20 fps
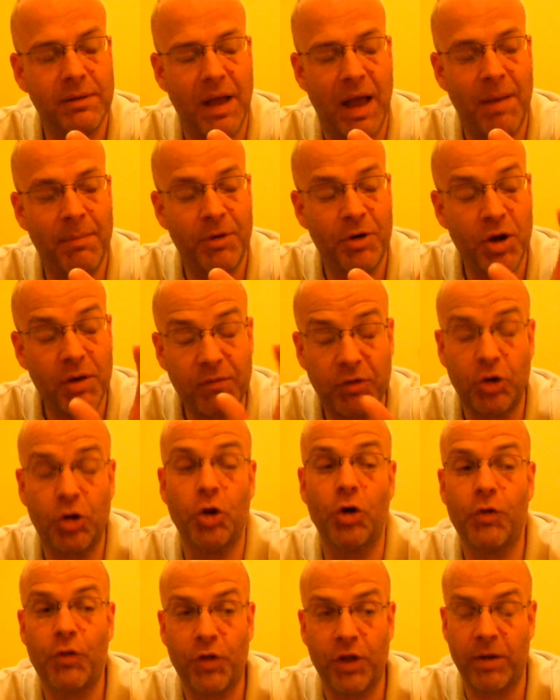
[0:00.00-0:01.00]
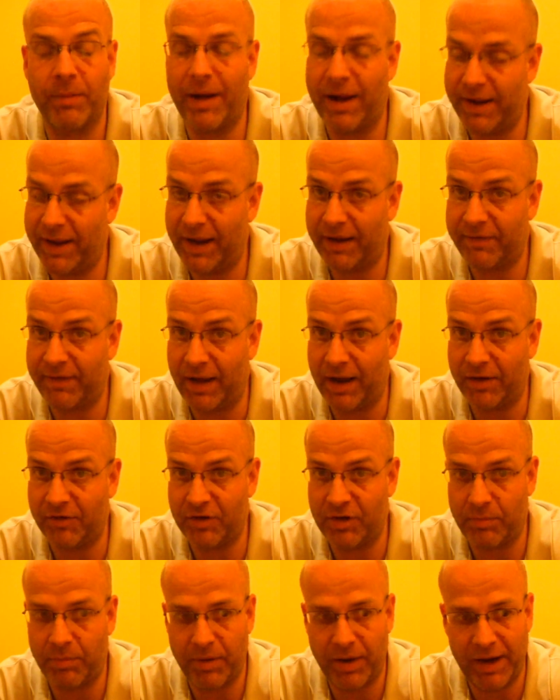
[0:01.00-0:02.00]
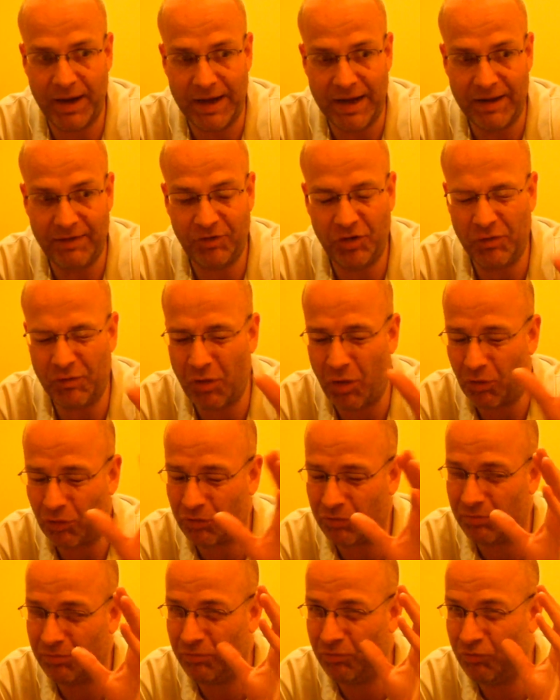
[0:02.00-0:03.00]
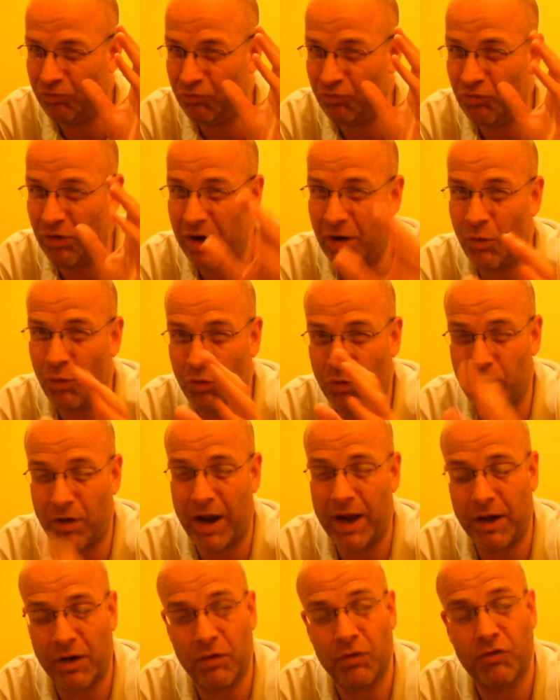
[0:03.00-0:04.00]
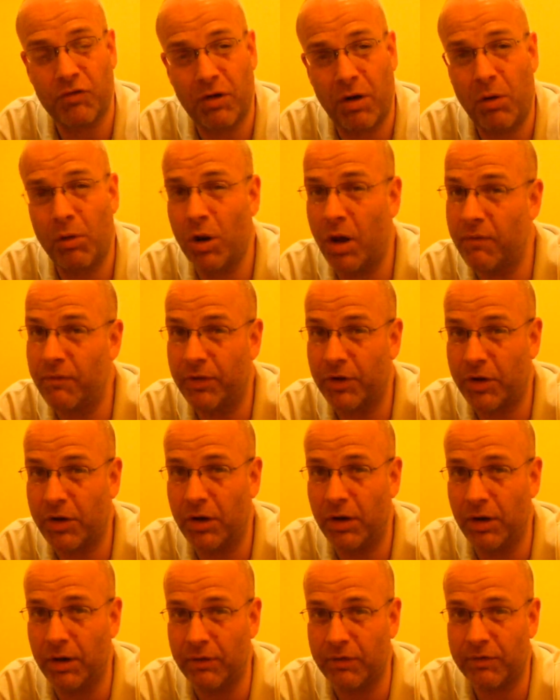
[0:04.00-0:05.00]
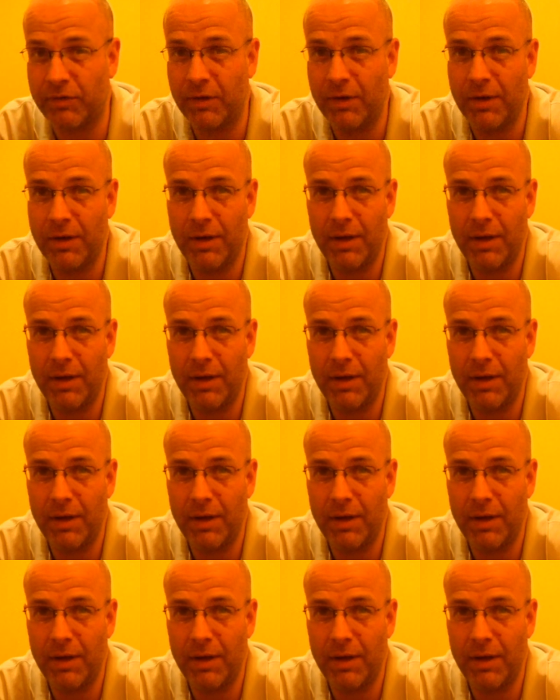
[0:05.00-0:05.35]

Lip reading: Another good thing about the XRGB is you've got real great control over the colours,